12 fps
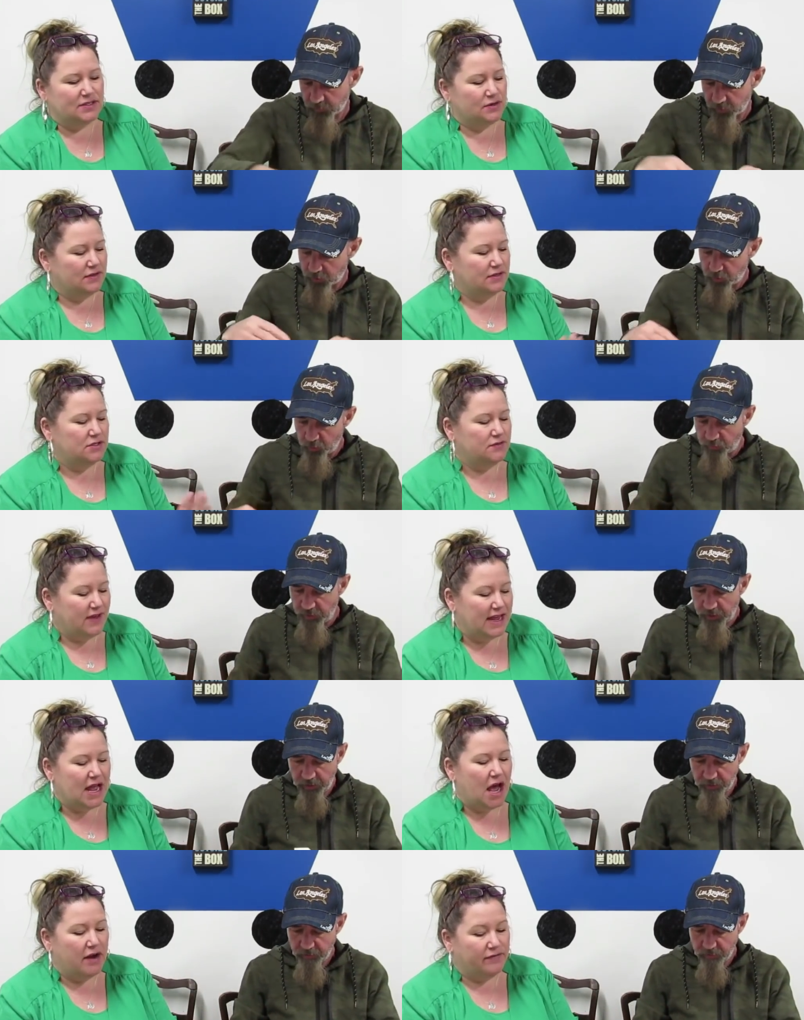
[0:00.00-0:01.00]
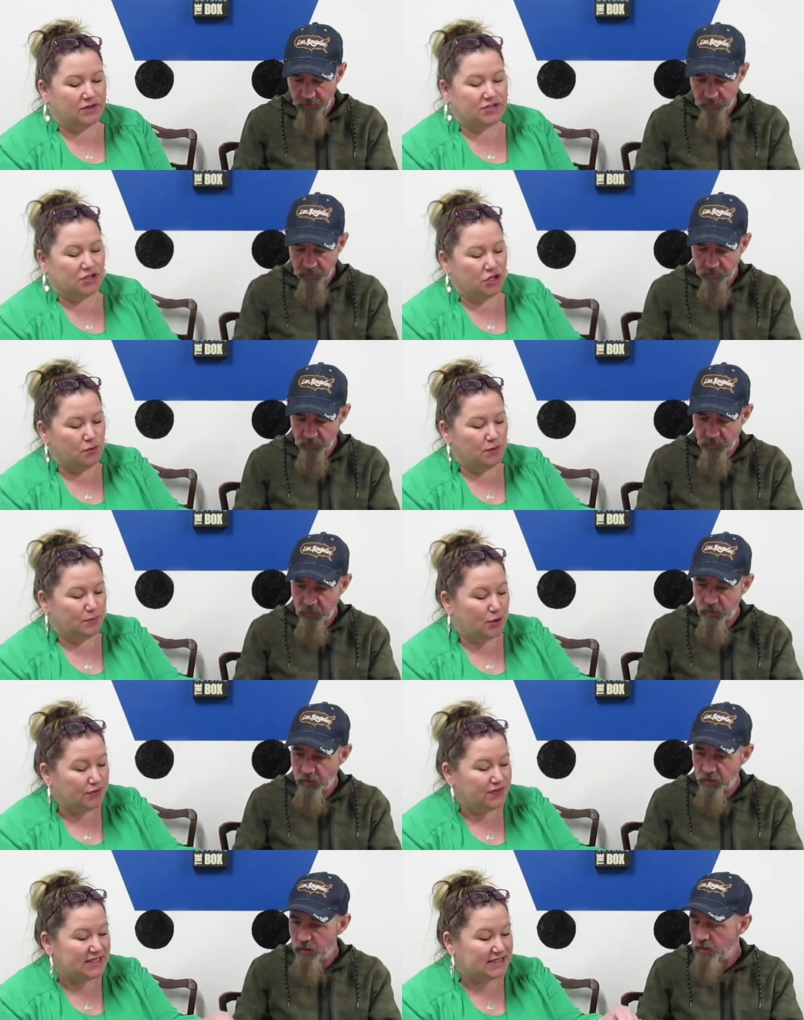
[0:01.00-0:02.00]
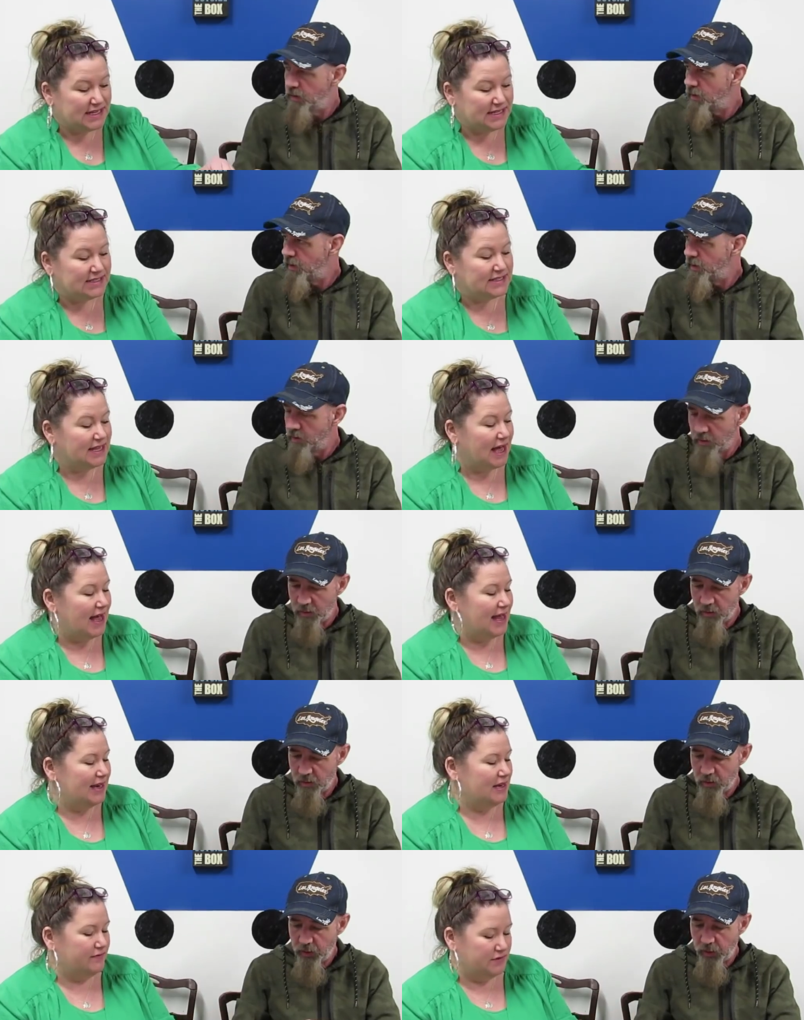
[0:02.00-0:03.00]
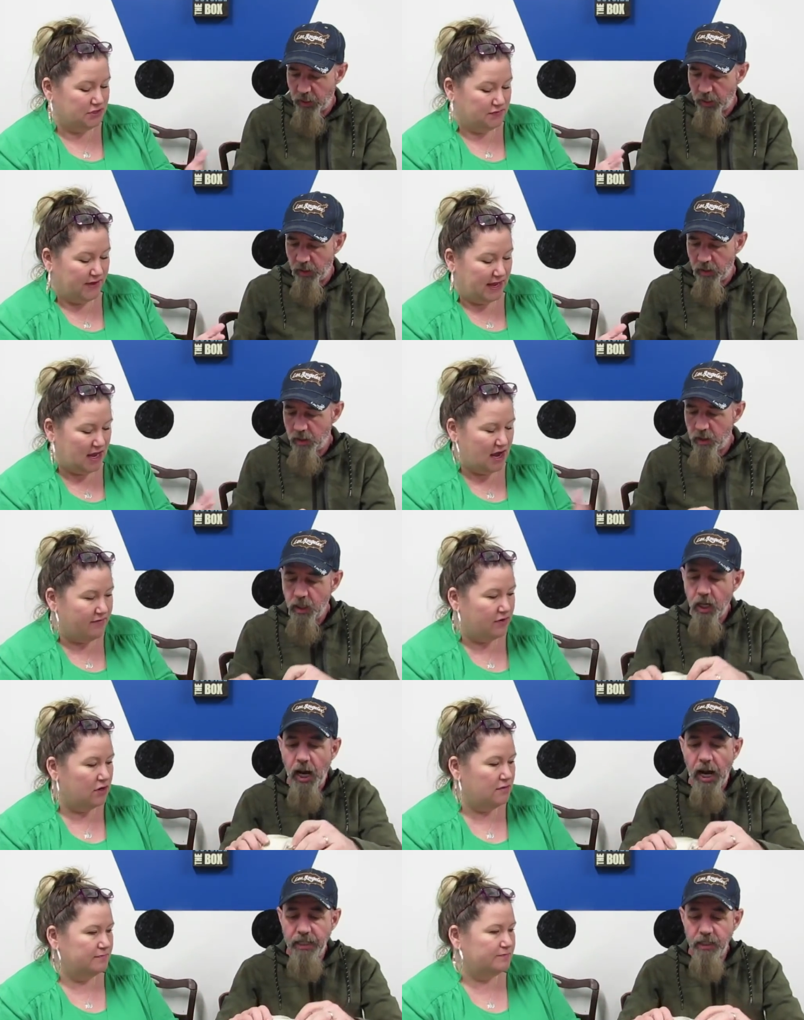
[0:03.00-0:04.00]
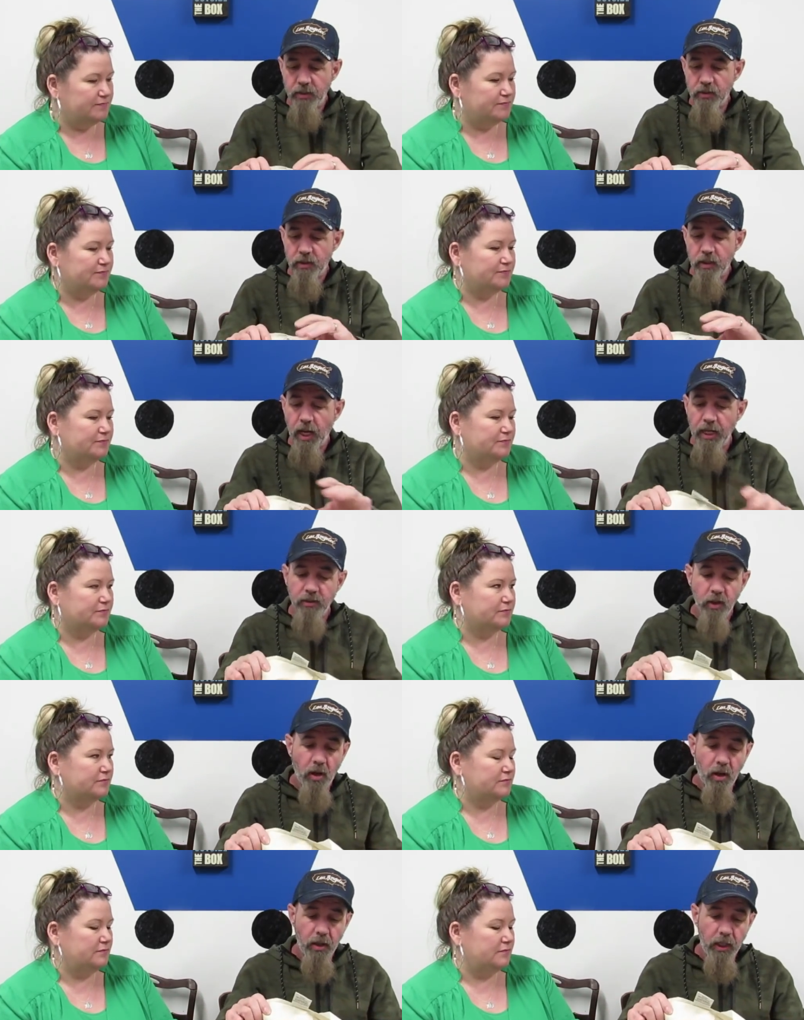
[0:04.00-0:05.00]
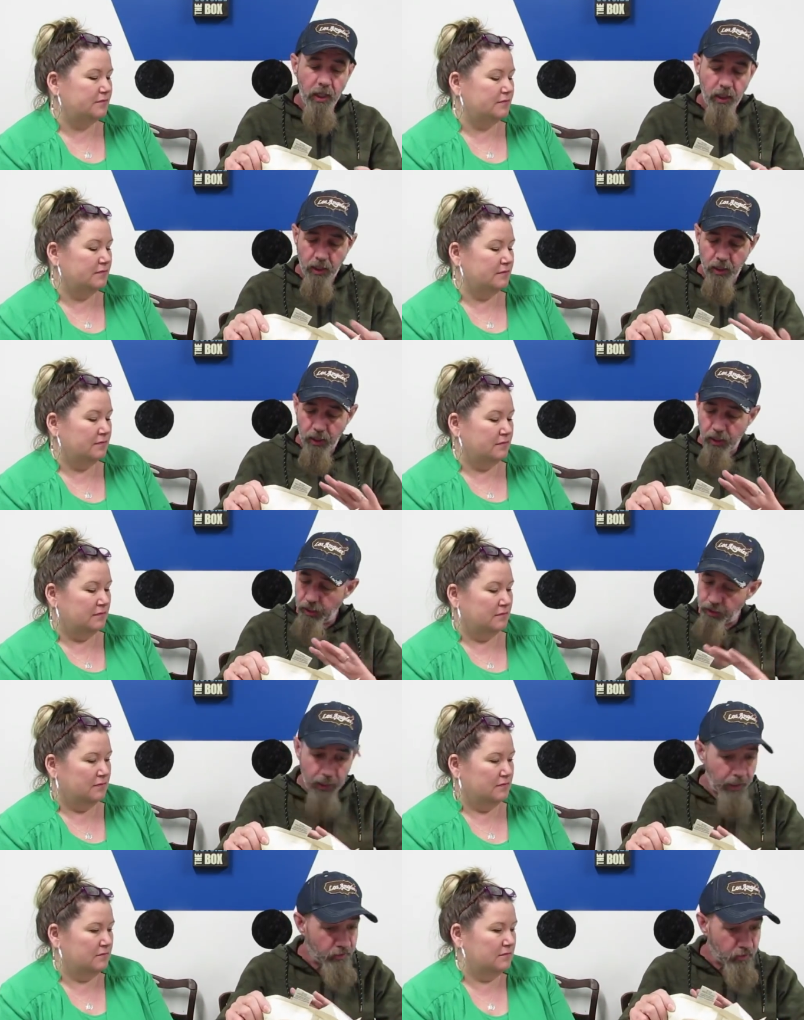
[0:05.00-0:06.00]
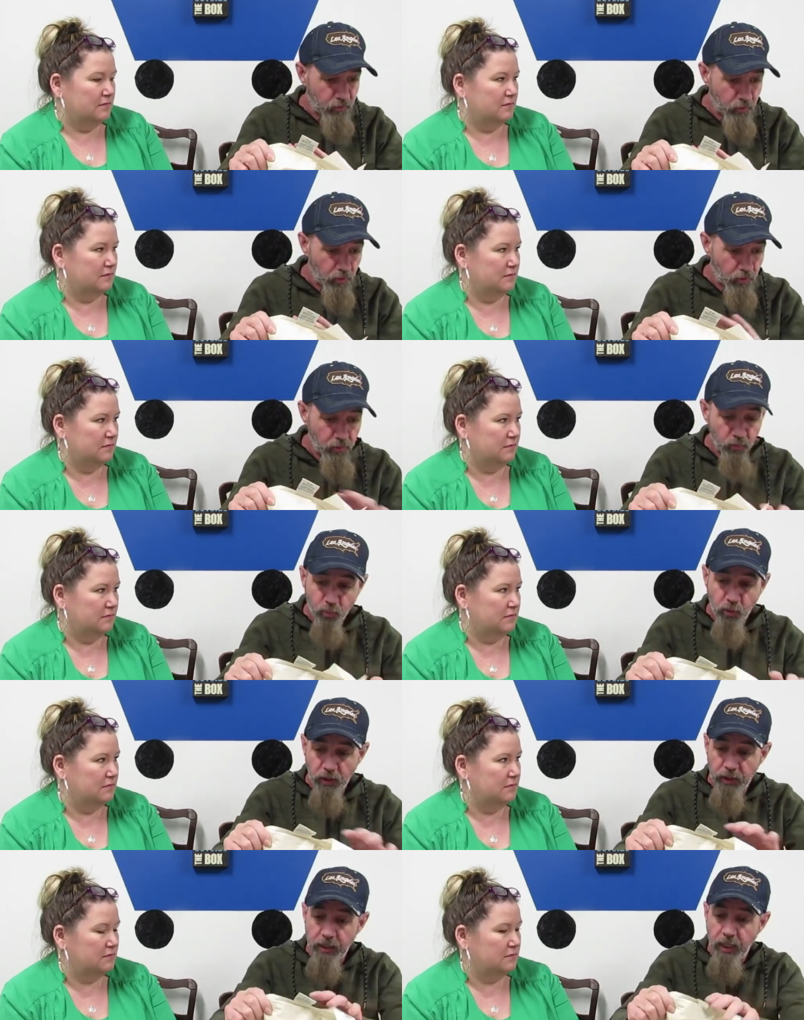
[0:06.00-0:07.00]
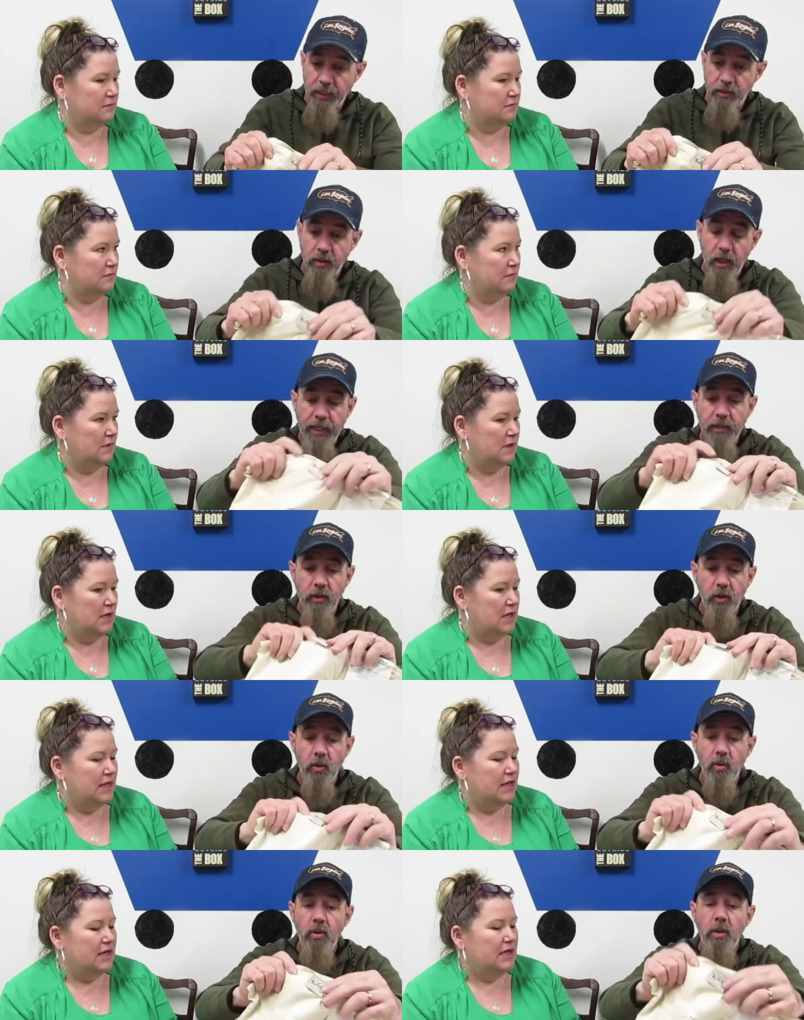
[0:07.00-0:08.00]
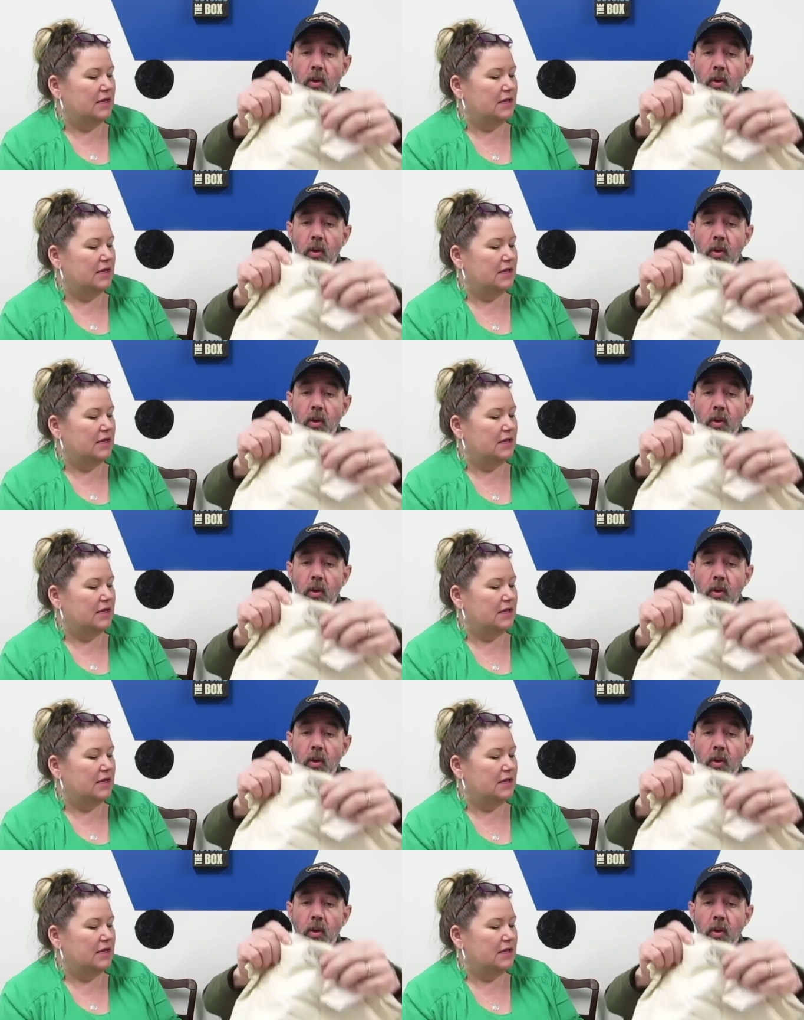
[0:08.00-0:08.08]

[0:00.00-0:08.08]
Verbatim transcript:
Speaker 1: So not the duvet, duvet cover. So you would put this inside of a yeah. duvet cover. I just,
Speaker 2: I saw, it, it's really nice, like new,